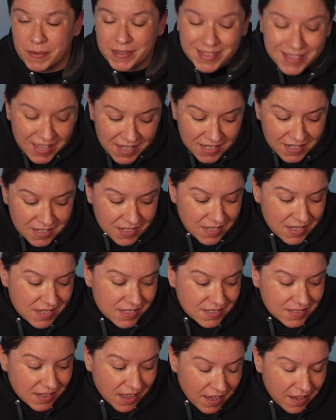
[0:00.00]
But then
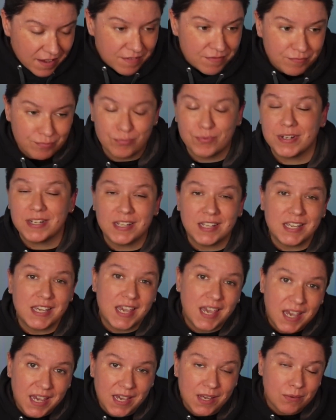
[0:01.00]
his life really
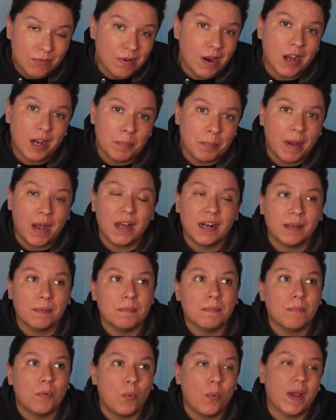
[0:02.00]
hit rock
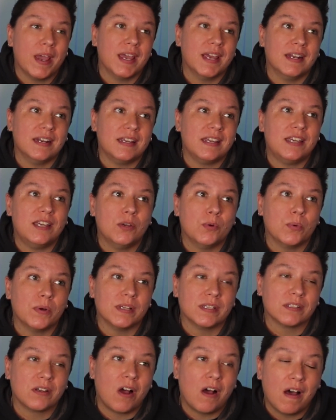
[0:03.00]
bottom when he
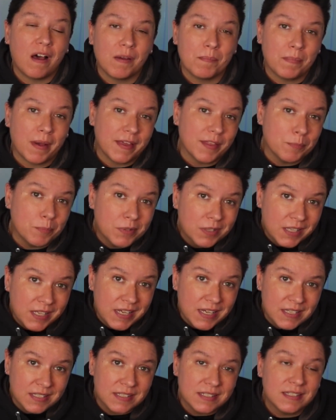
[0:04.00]
was caught by the
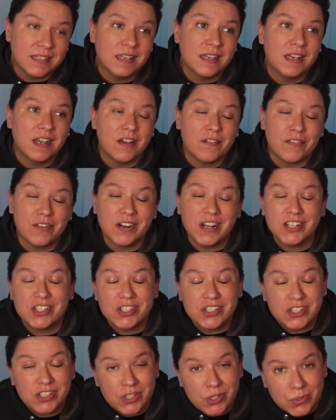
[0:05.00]
police for not
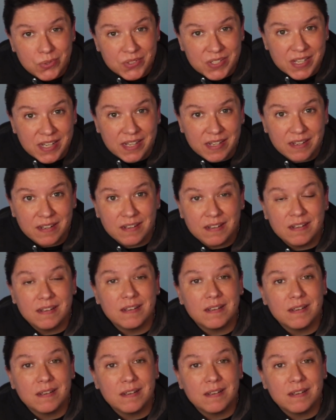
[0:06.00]
just using,